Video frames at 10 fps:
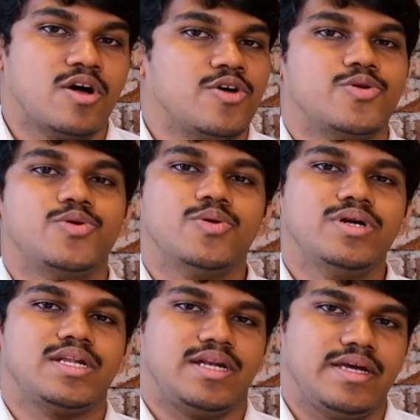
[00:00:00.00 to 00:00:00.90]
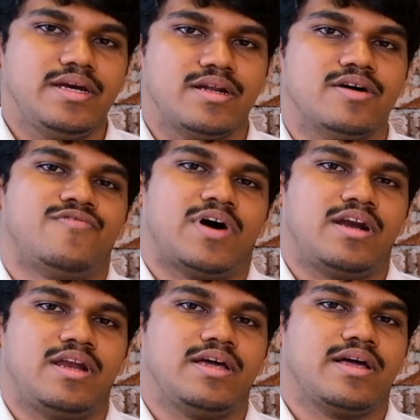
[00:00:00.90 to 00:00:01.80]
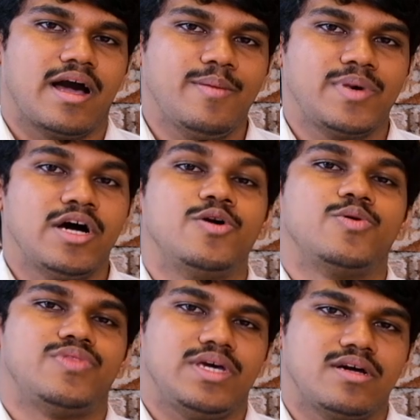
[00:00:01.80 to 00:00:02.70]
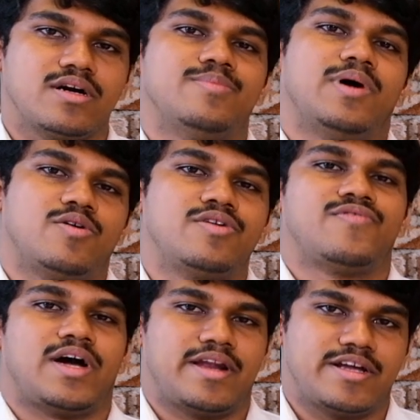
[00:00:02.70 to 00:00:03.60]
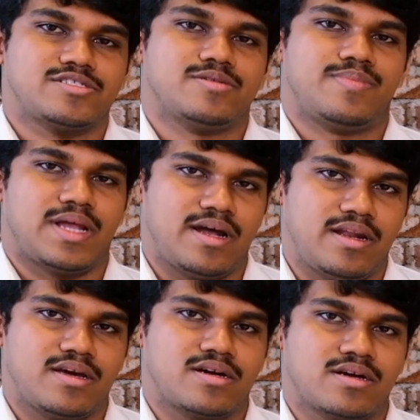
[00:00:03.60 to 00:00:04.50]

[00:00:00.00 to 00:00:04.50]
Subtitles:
you don't need a funding gap to think about financial planning.